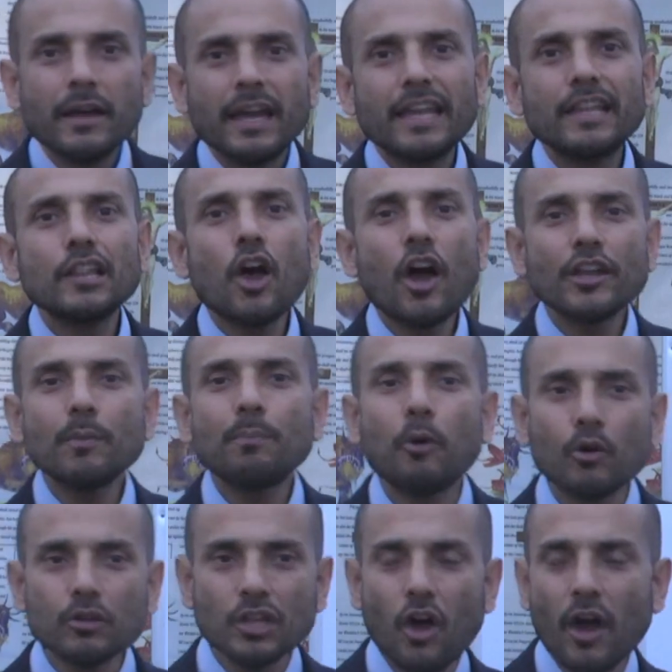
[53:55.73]
in line
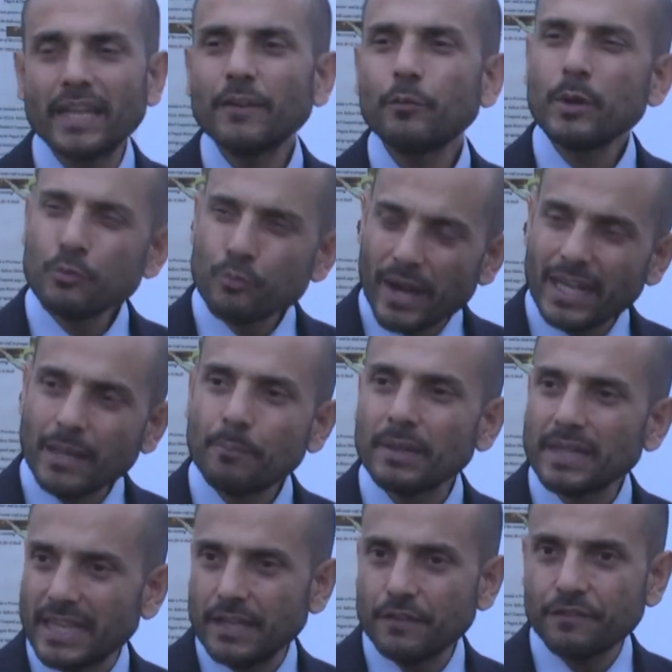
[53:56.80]
upon line, if we really
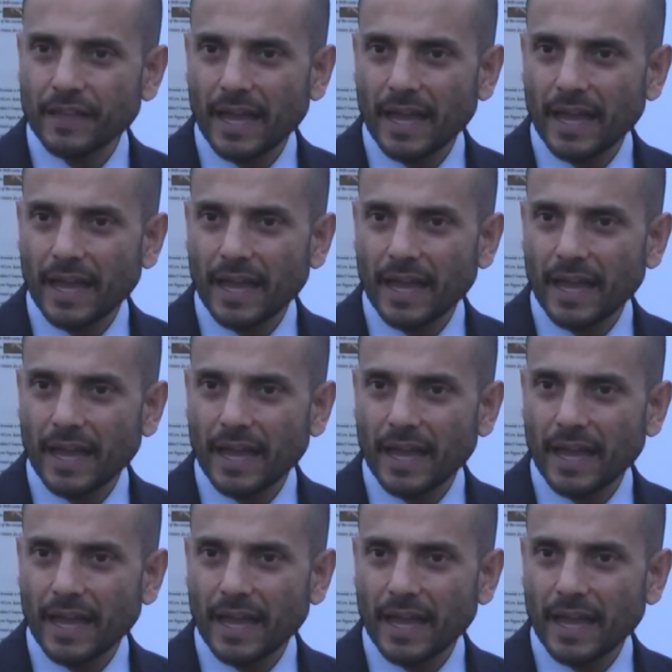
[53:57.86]
believe